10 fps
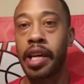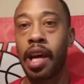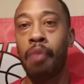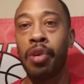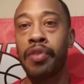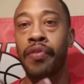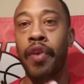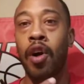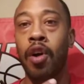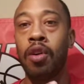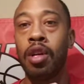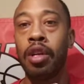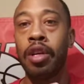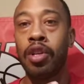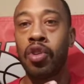I want to follow
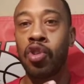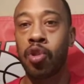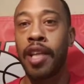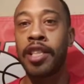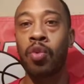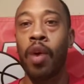Christ's way.